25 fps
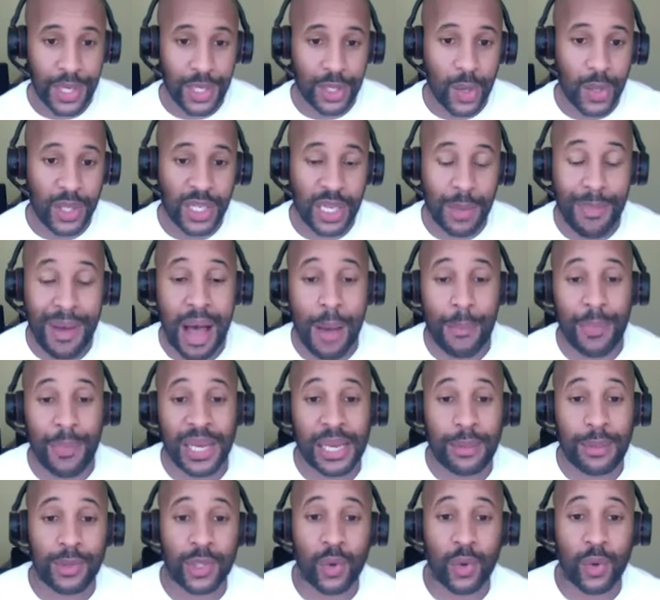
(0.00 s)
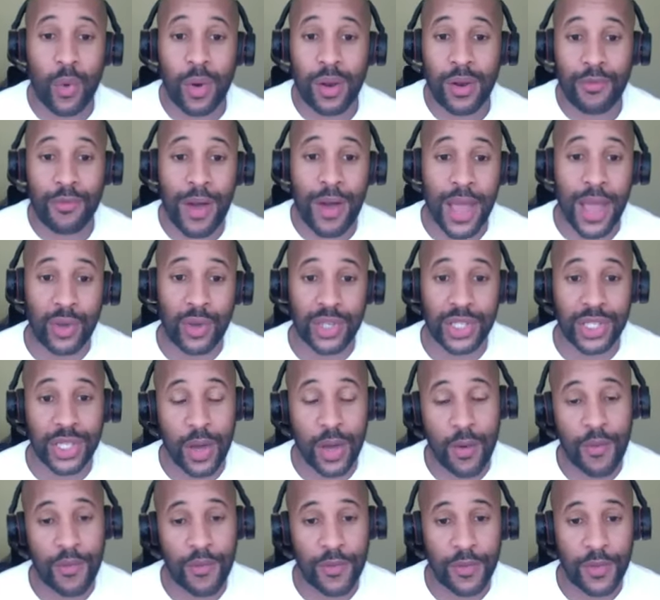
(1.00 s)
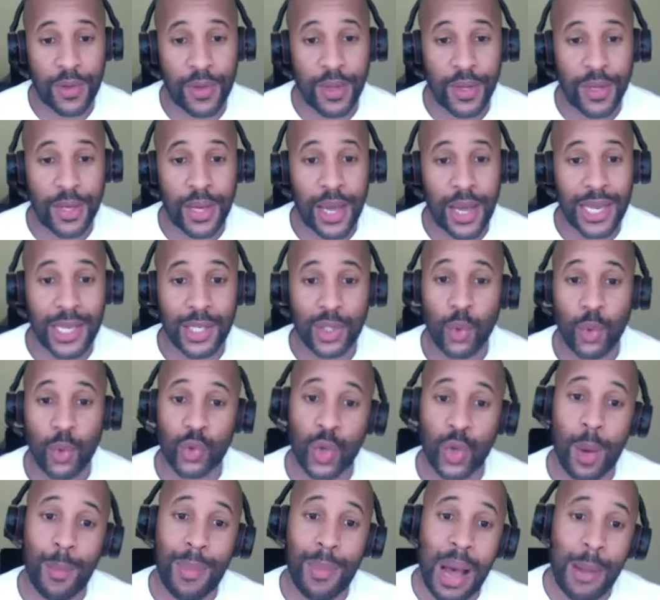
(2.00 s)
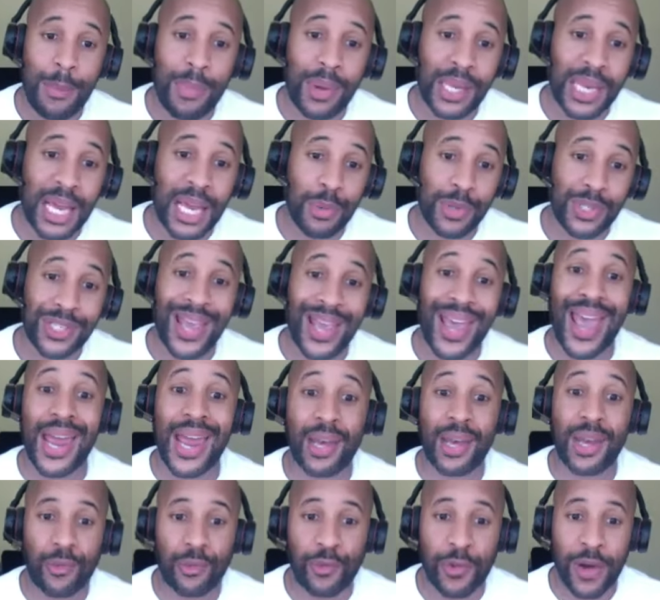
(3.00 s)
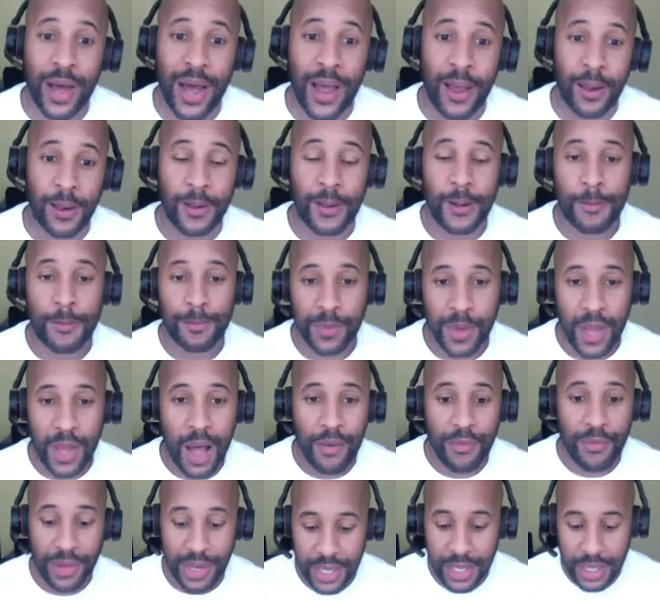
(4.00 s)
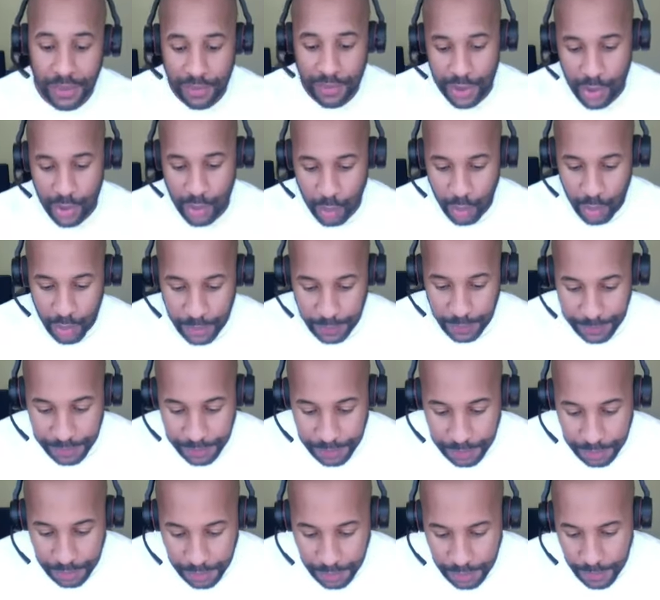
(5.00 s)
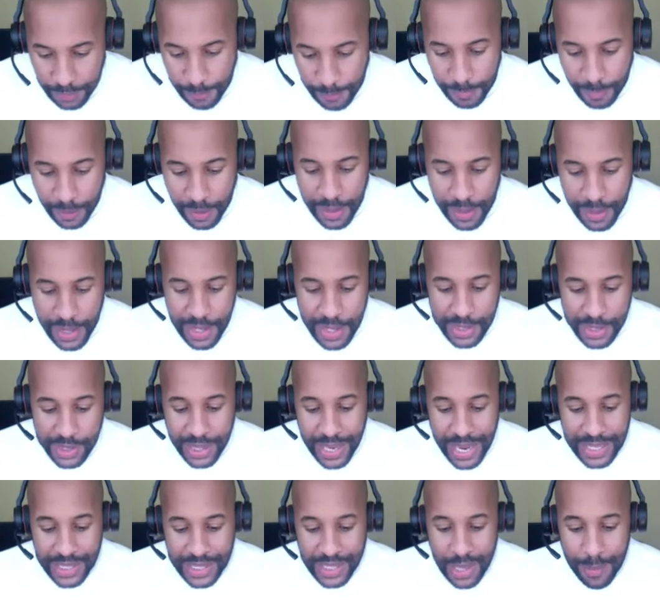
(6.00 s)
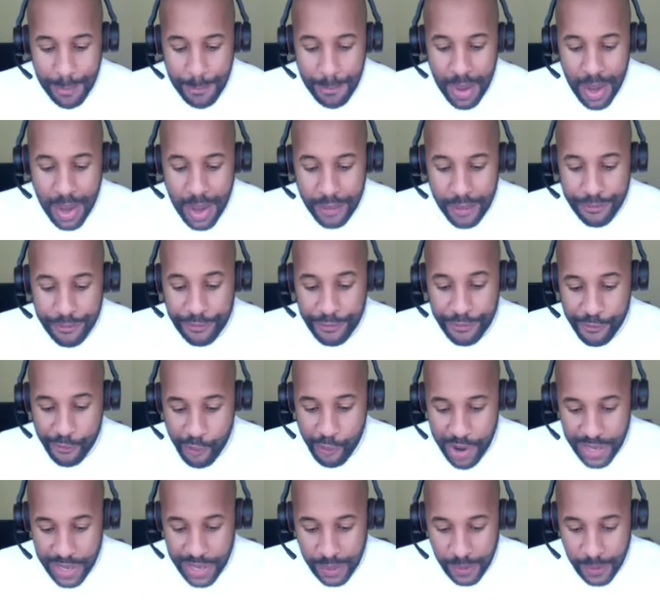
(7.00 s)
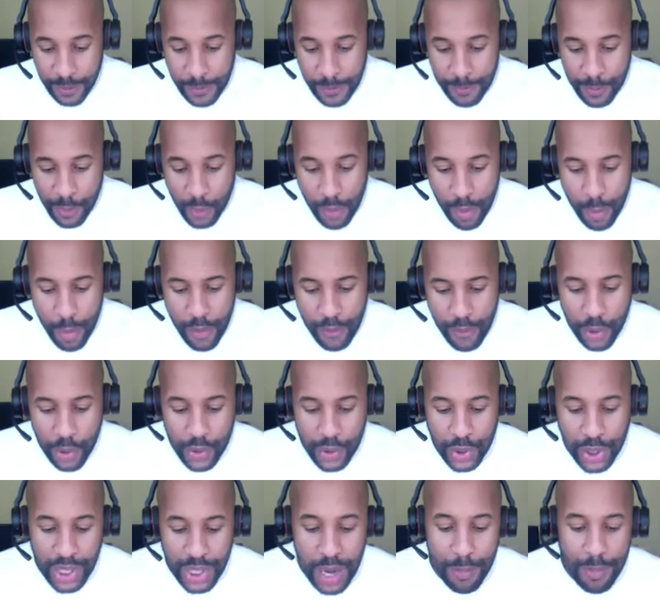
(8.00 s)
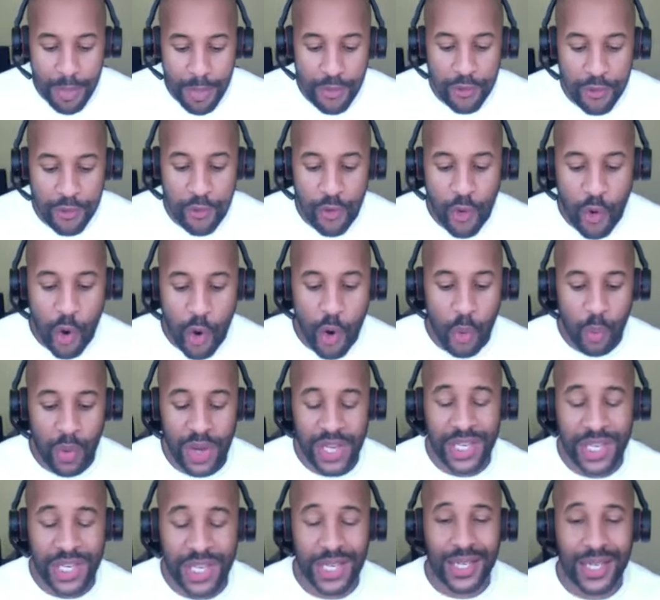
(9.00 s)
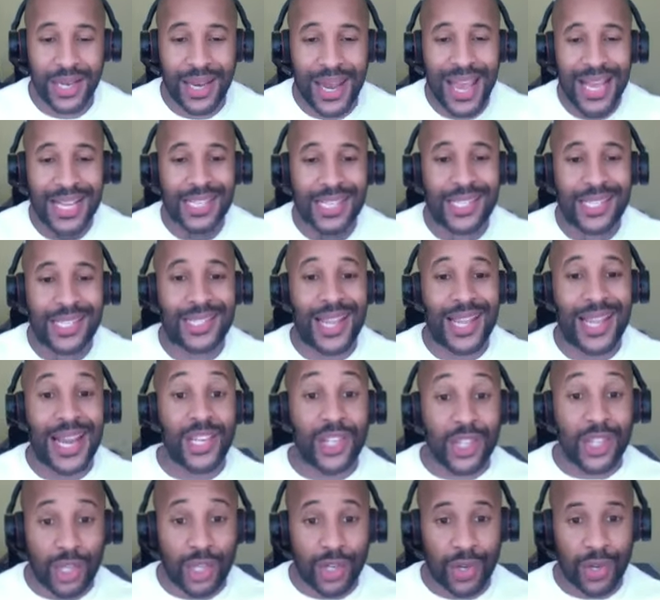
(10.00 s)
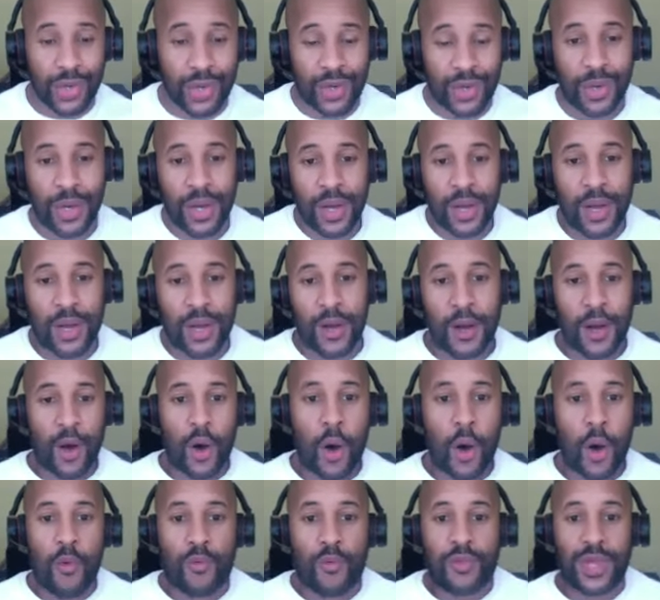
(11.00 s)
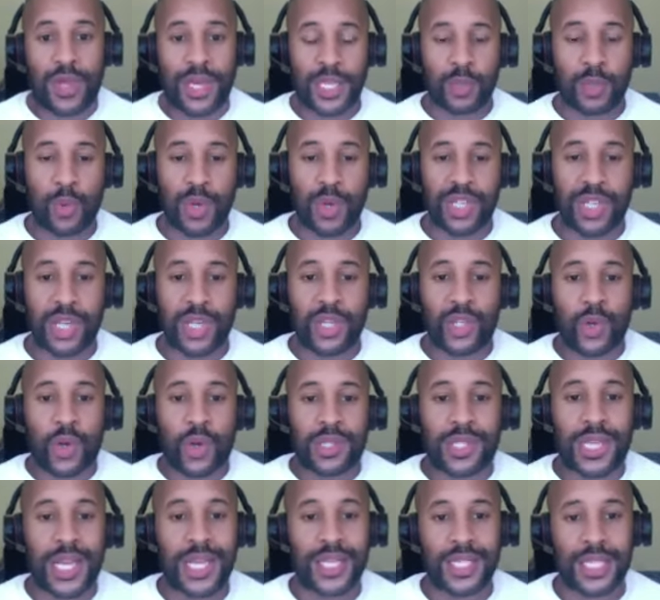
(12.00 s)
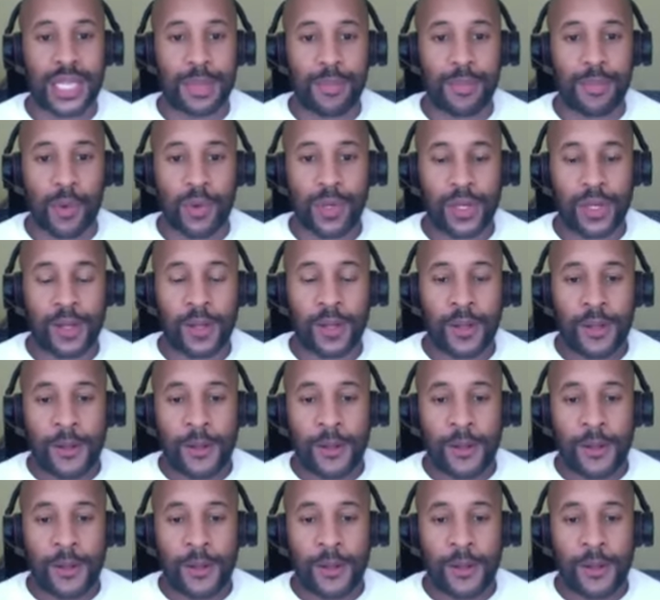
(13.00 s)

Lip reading: So it's about being able to qualify yourself, and it's also about being able to edify other individuals. So that's number three. We're moving on to number four, which is an extension of this, which is your testimony.